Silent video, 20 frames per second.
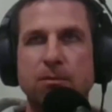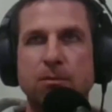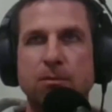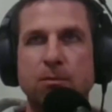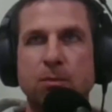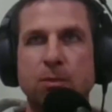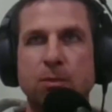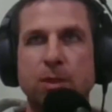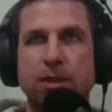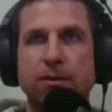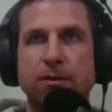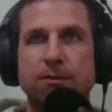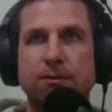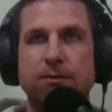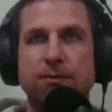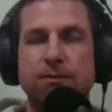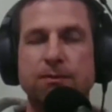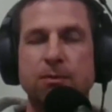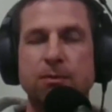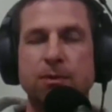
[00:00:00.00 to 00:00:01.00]

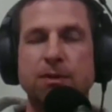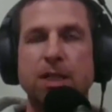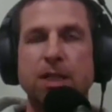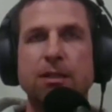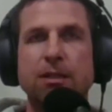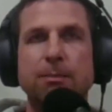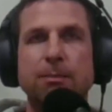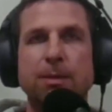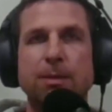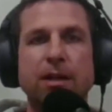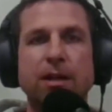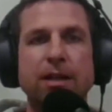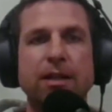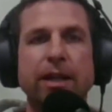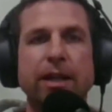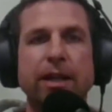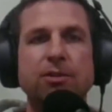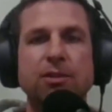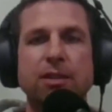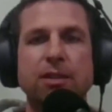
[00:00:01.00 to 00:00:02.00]
we've talked about
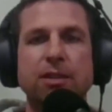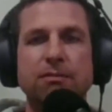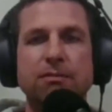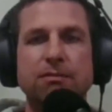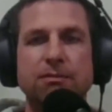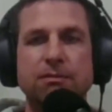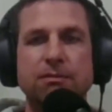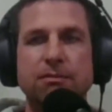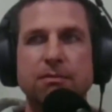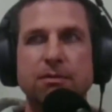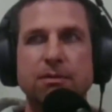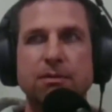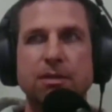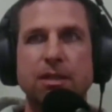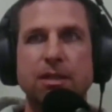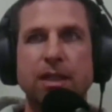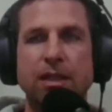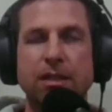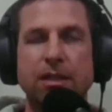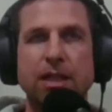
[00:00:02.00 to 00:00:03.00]
connection
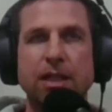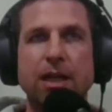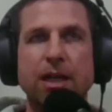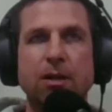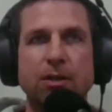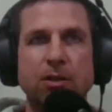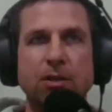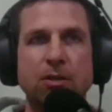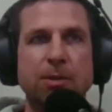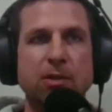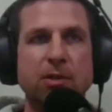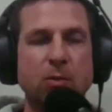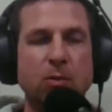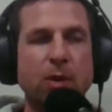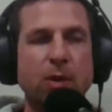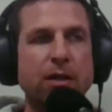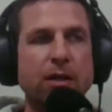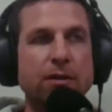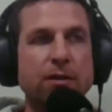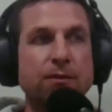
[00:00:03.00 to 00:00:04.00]
and how humans are
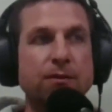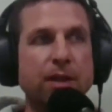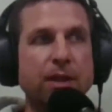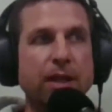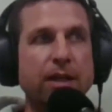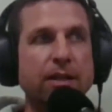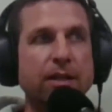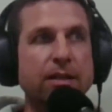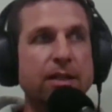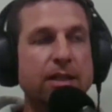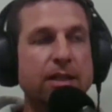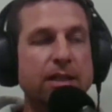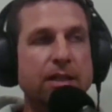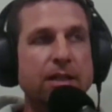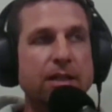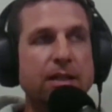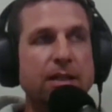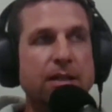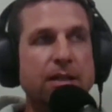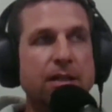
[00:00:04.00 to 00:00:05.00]
wired for that.
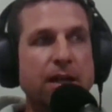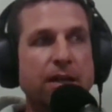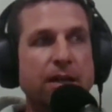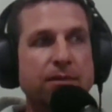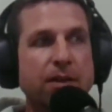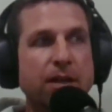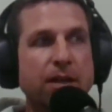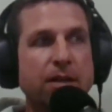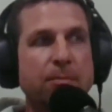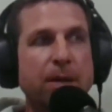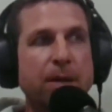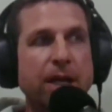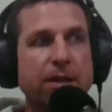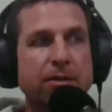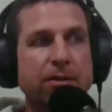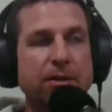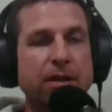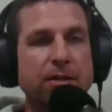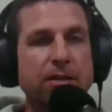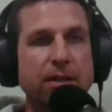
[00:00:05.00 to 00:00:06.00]
I've got a
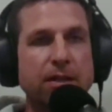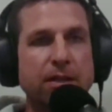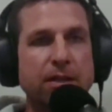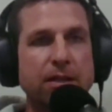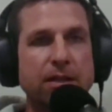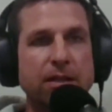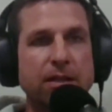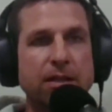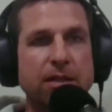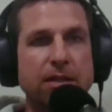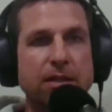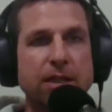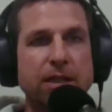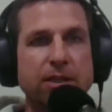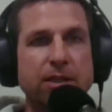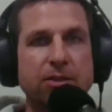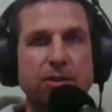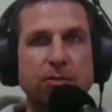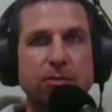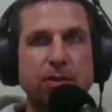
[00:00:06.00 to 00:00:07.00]
background in
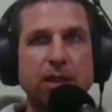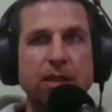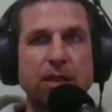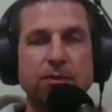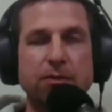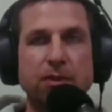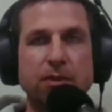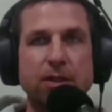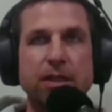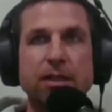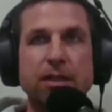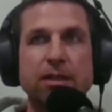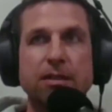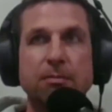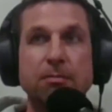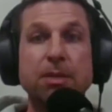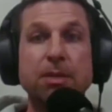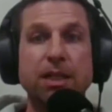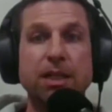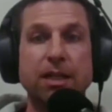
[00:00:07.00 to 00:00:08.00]
addiction recovery,
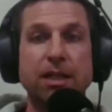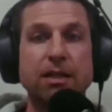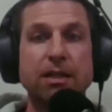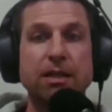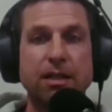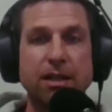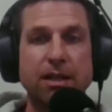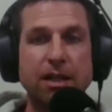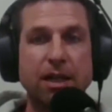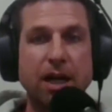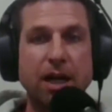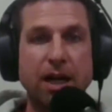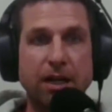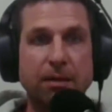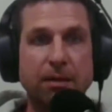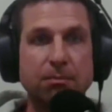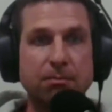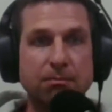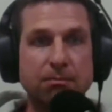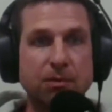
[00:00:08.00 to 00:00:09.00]
meaning
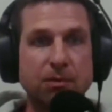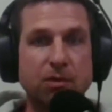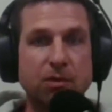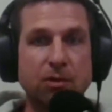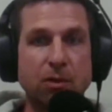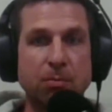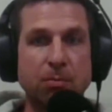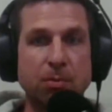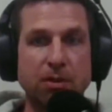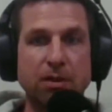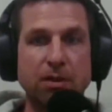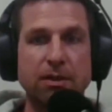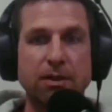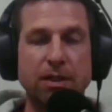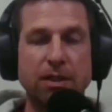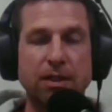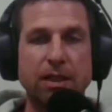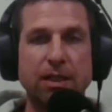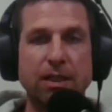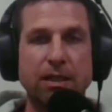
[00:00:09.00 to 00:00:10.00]
I'm sober
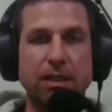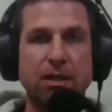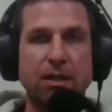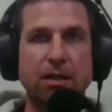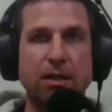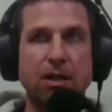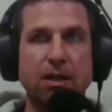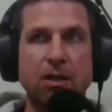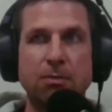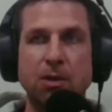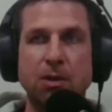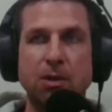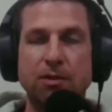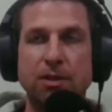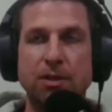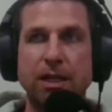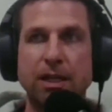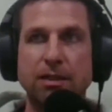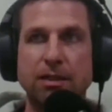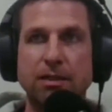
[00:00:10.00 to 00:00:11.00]
almost
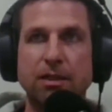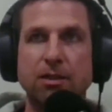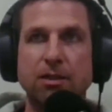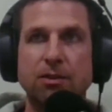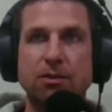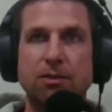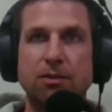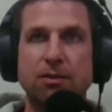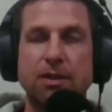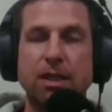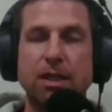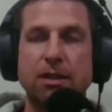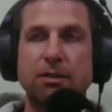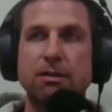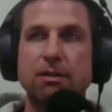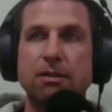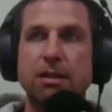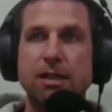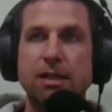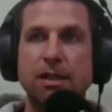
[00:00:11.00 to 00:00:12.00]
9 years
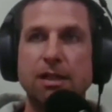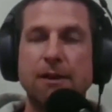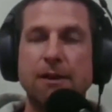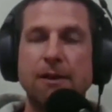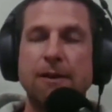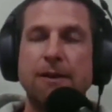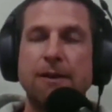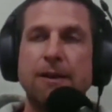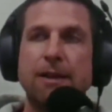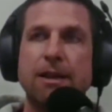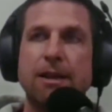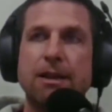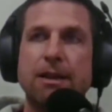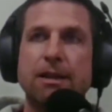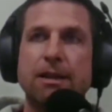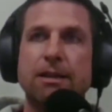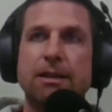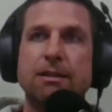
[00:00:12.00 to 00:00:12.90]
now. And